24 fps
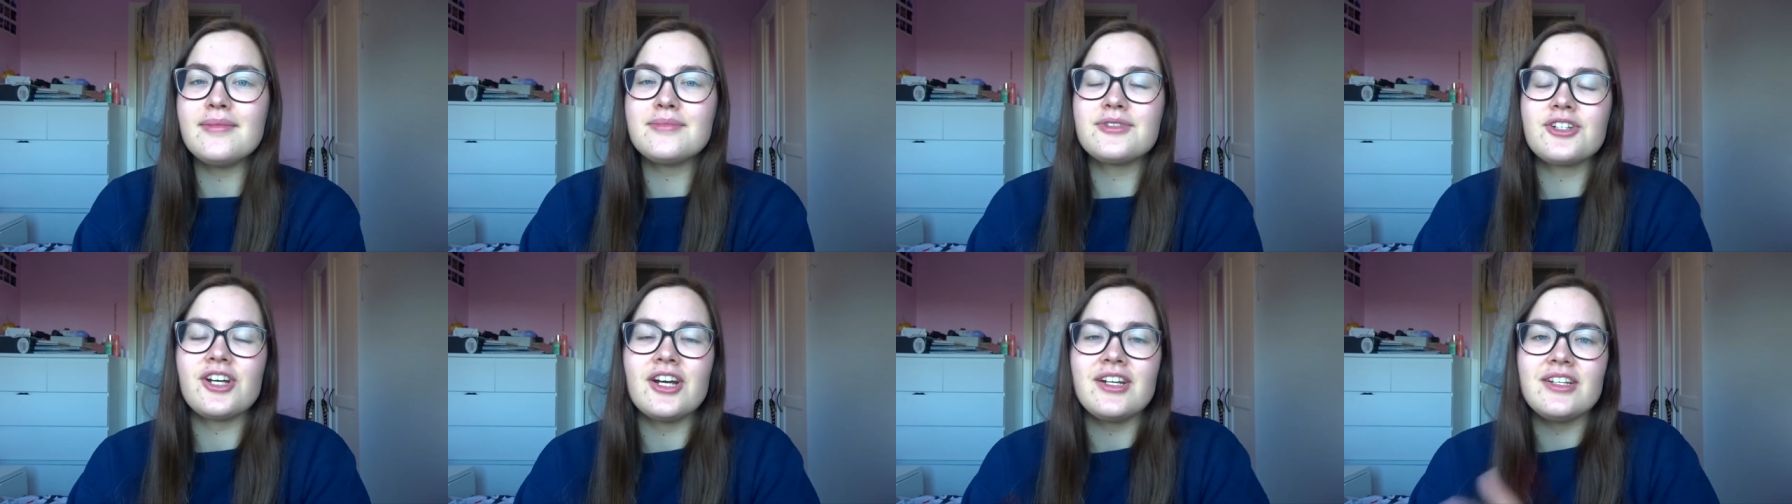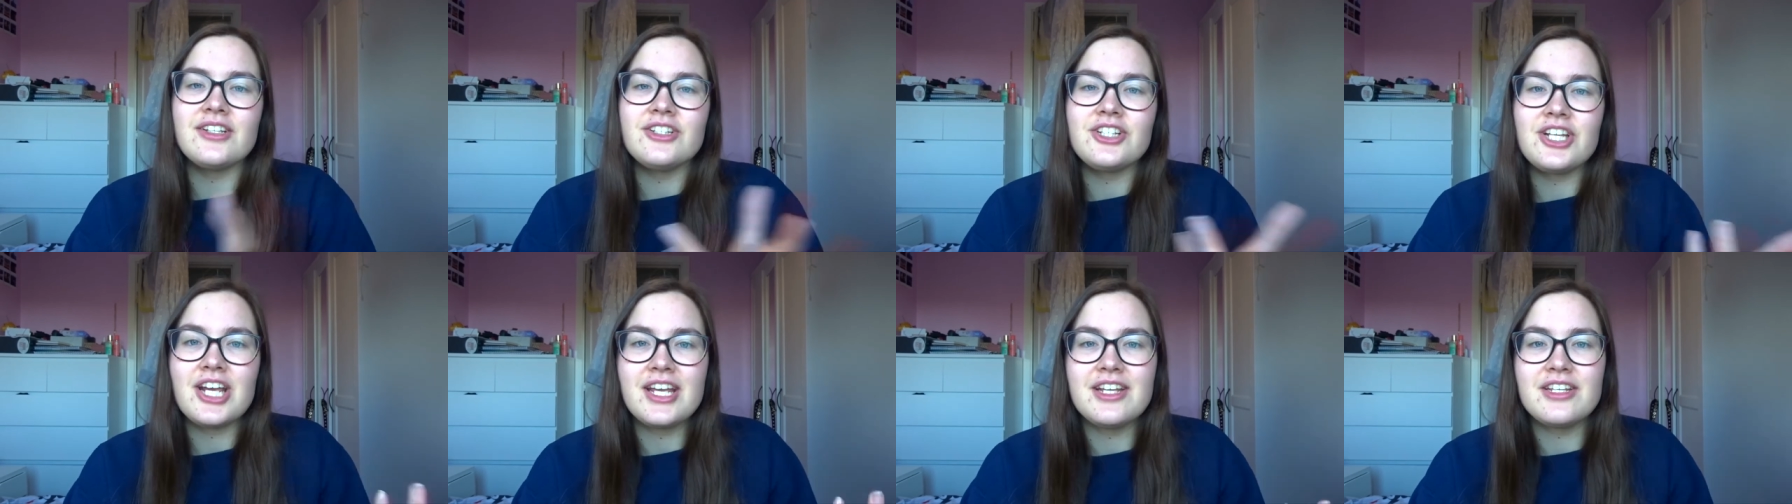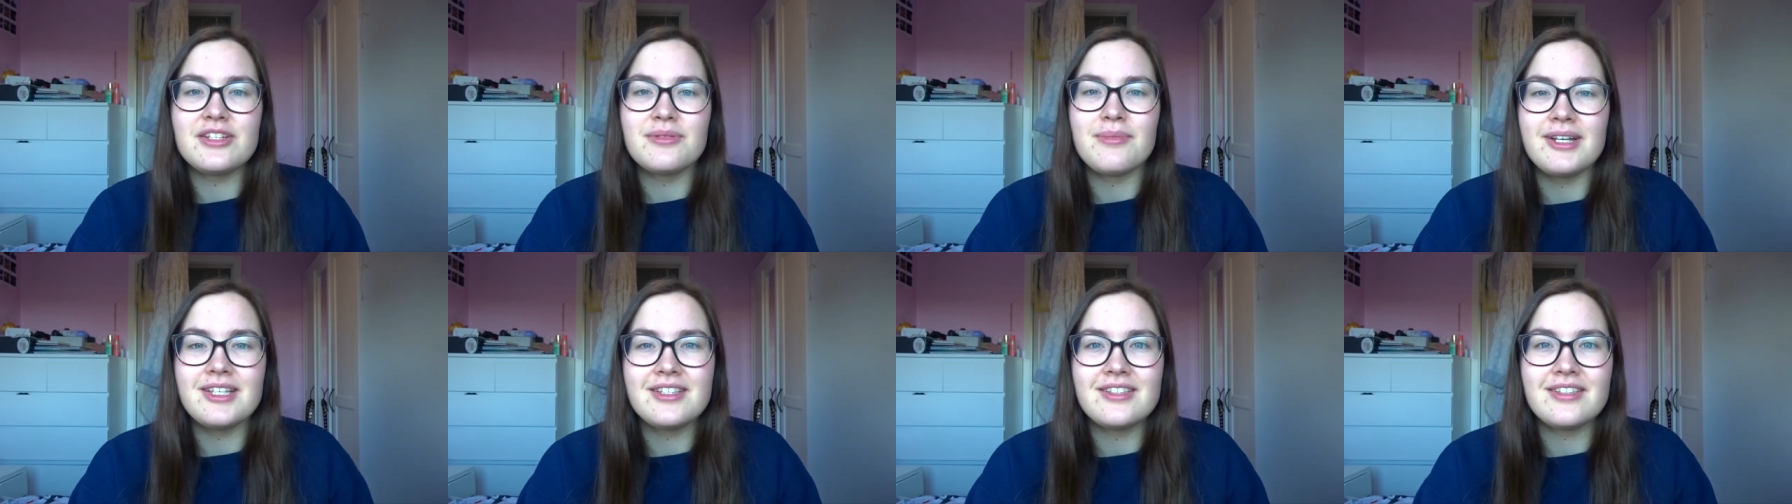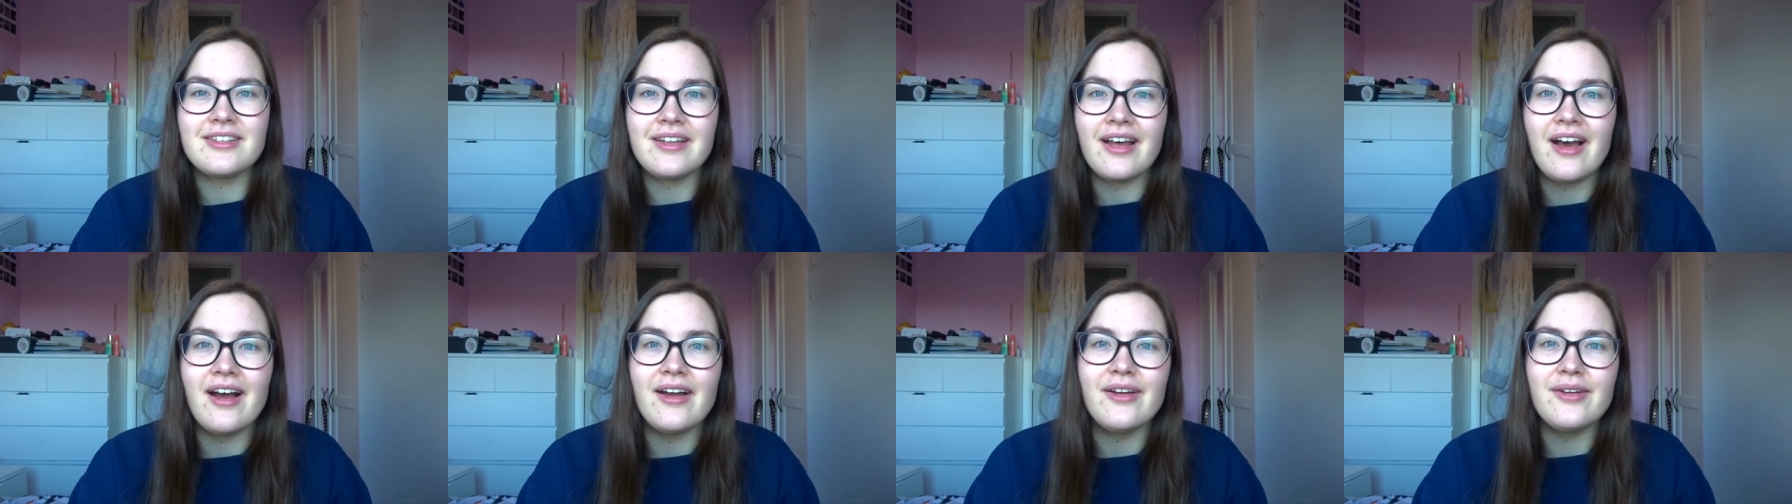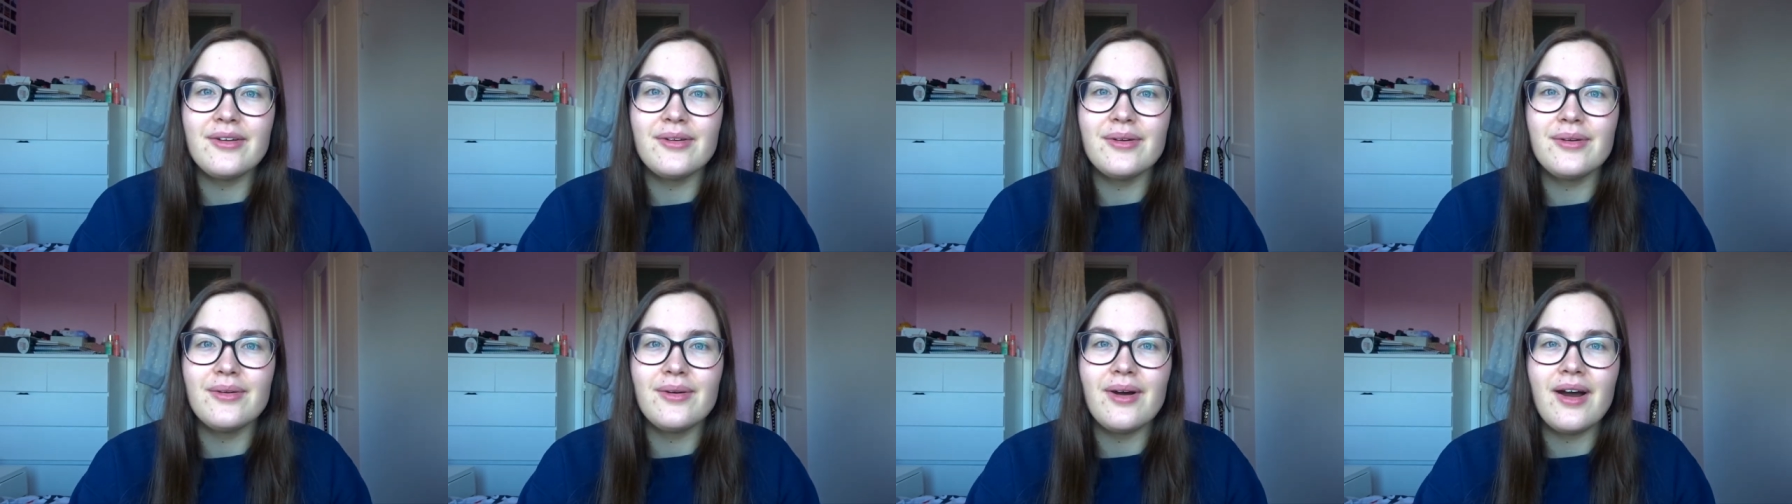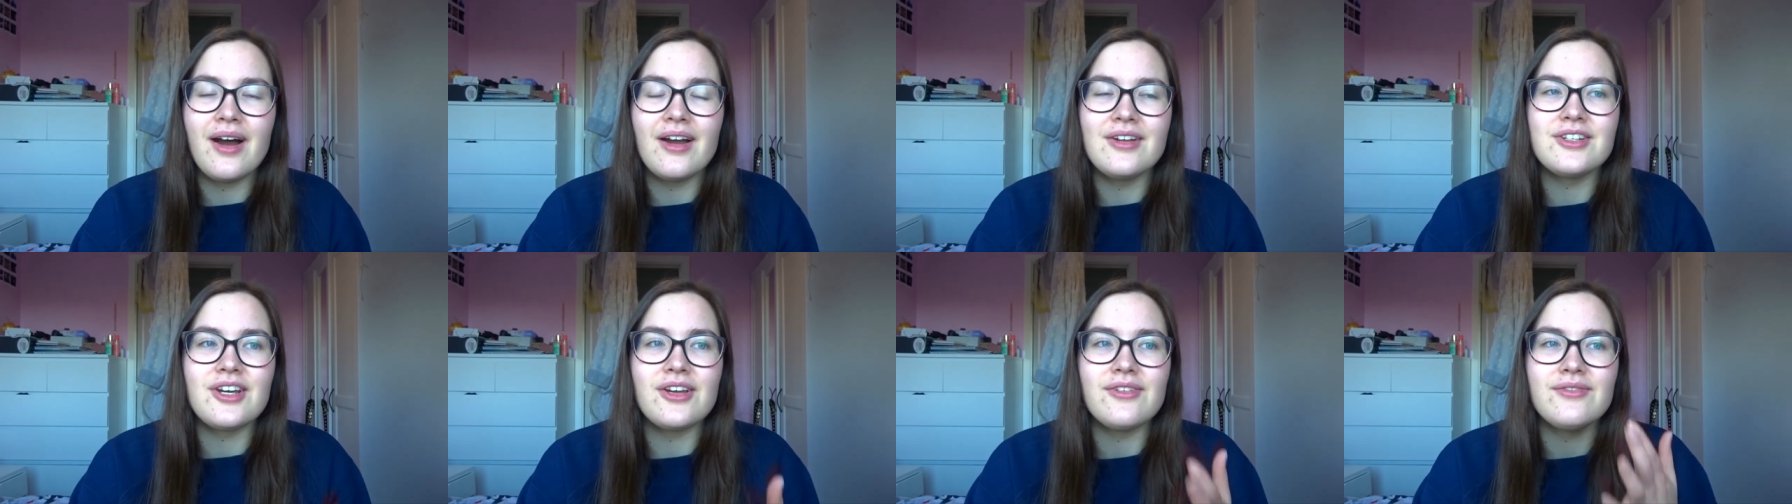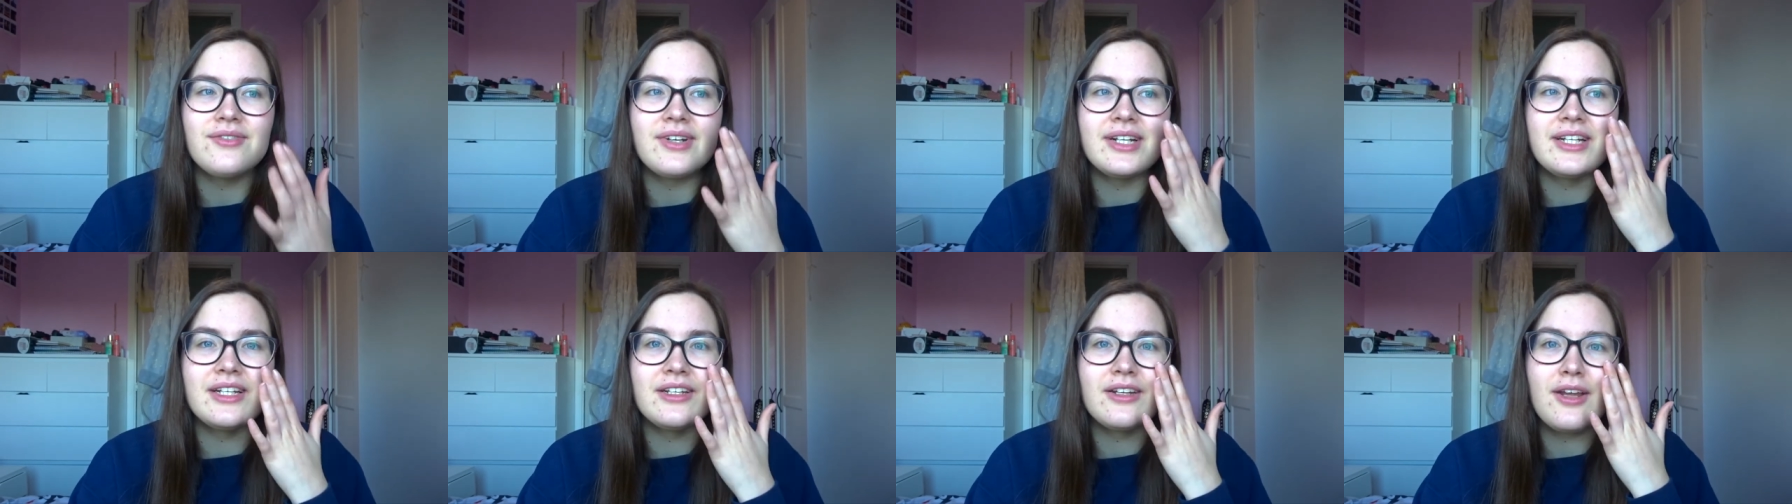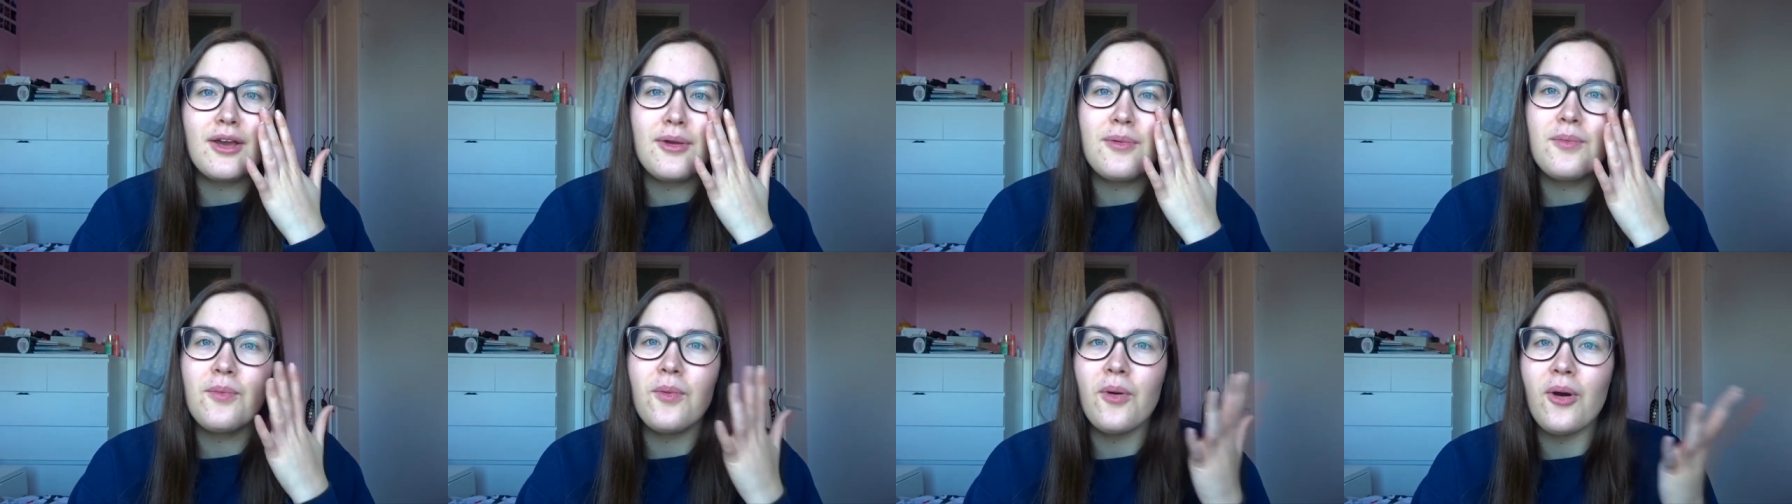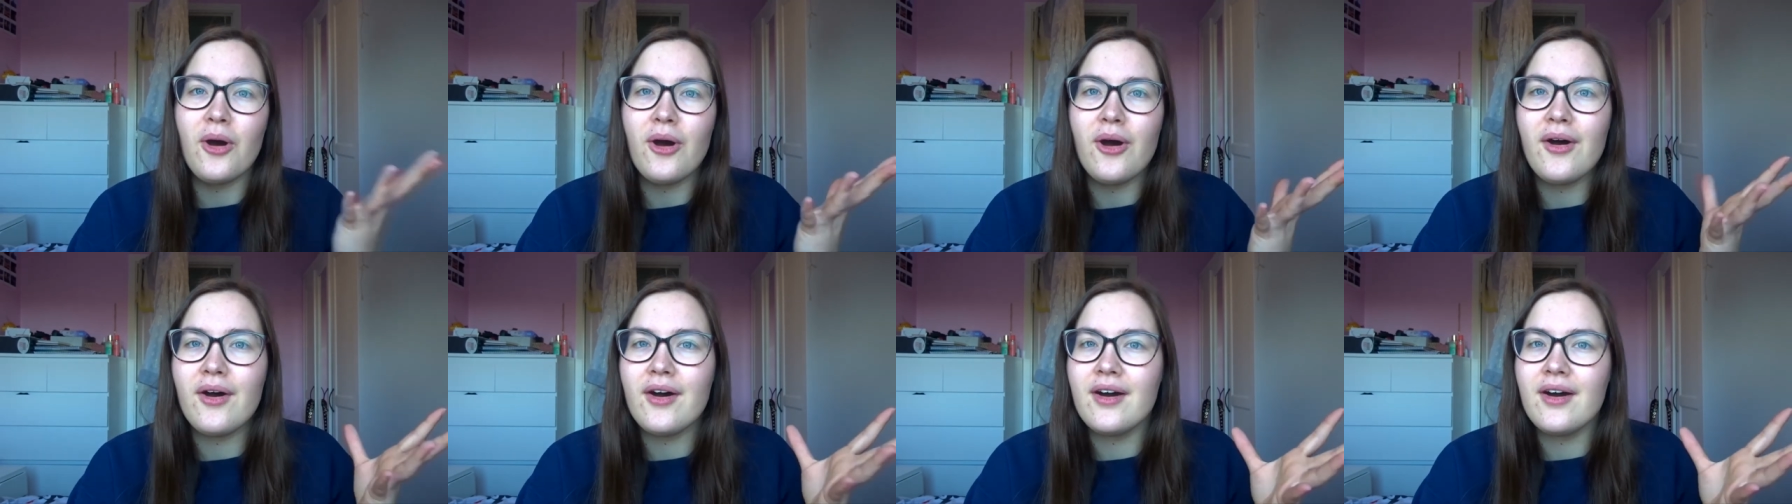I'm trying to change my style. I don't really know what